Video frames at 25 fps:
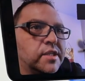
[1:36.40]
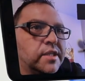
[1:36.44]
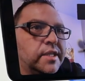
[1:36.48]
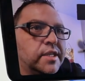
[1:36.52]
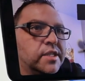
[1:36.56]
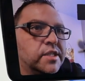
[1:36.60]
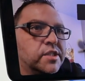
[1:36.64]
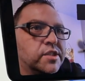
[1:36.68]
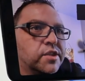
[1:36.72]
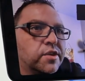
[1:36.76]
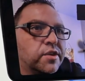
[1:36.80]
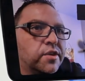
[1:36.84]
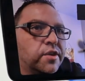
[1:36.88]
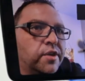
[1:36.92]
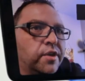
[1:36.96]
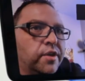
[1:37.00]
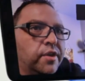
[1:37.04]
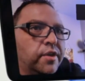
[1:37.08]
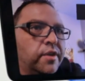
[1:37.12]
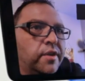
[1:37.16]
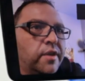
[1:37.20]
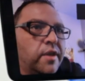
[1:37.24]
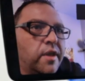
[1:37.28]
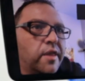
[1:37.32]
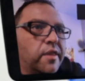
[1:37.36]

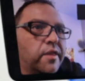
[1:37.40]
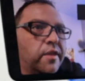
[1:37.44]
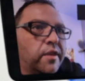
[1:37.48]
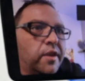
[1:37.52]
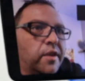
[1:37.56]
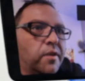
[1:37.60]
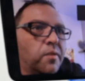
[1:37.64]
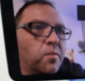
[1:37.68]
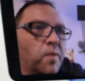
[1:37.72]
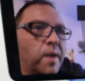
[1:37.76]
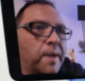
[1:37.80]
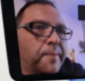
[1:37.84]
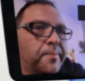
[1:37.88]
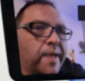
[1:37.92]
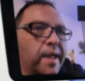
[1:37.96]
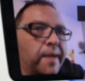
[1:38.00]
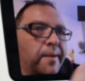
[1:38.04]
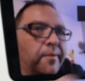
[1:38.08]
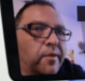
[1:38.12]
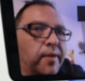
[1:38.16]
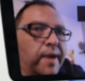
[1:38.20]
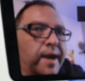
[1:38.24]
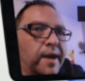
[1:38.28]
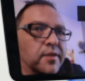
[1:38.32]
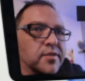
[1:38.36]
turn the webcam
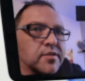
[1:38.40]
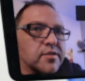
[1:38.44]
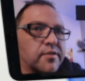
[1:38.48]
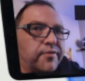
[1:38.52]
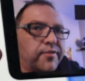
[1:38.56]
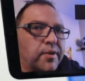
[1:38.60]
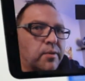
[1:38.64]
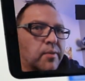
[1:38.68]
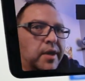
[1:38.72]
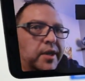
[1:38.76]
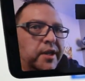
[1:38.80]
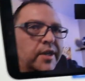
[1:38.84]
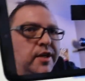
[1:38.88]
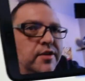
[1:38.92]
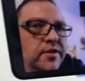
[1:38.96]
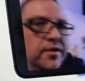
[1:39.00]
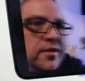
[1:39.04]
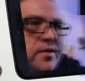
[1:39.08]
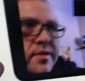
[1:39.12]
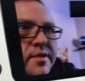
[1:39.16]
around. So if we wanna use